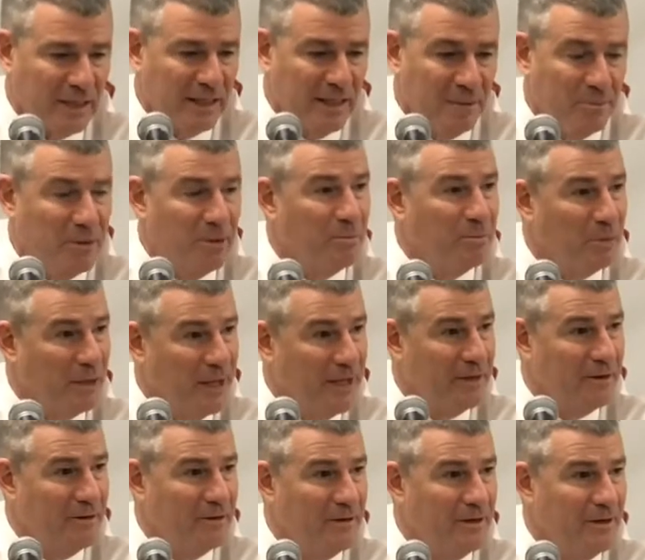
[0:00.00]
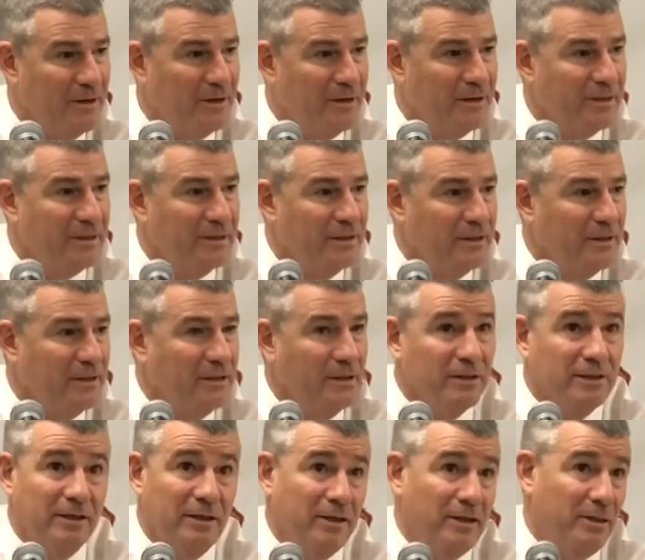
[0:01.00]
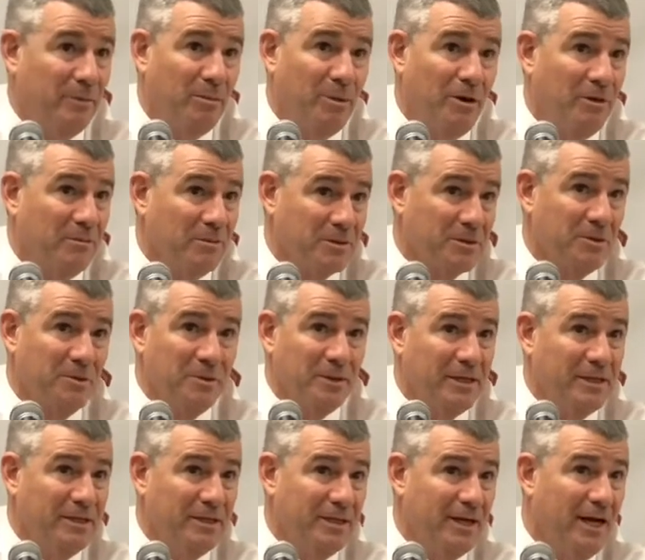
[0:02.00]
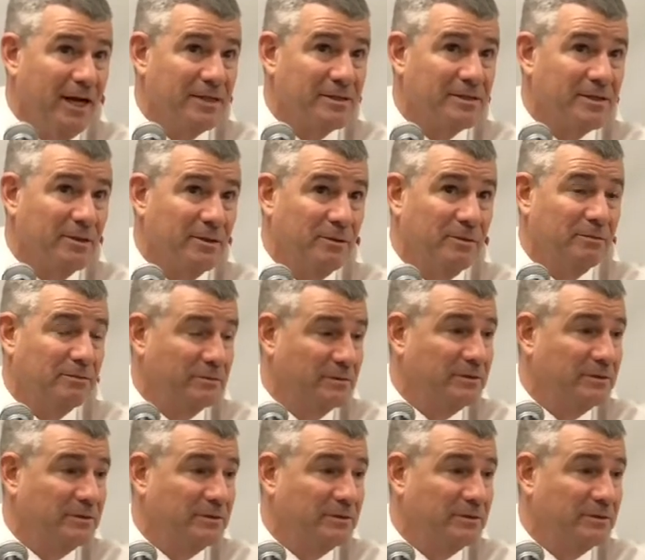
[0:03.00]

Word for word: keeping them playing hard and and their ball was going in tonight, so